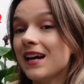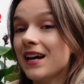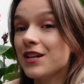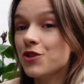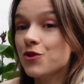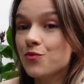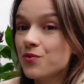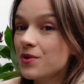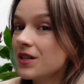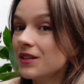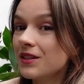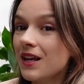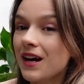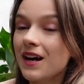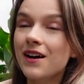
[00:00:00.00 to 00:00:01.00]
And you
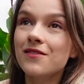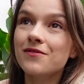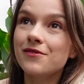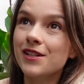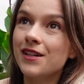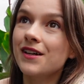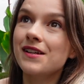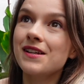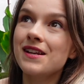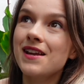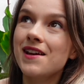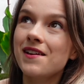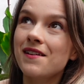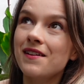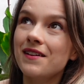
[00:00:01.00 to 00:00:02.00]
will have done
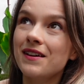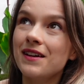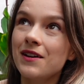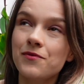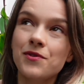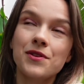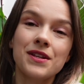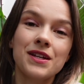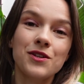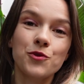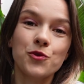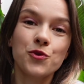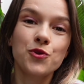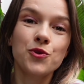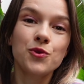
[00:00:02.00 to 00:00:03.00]
everything
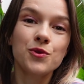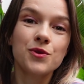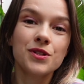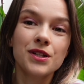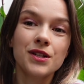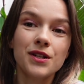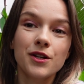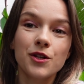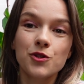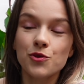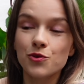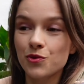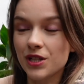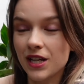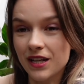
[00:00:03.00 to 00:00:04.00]
you could
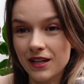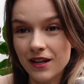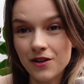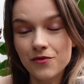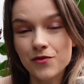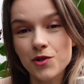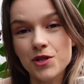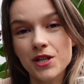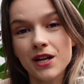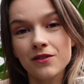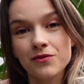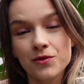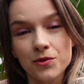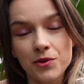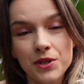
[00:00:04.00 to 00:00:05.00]
to take care of
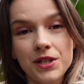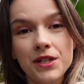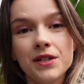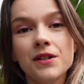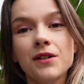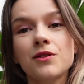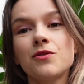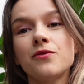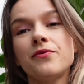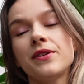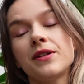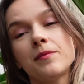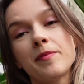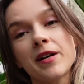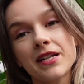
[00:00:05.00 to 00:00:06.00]
yourself, to heal, to
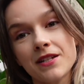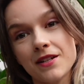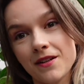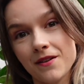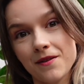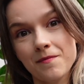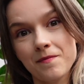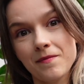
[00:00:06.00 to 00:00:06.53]
feel better.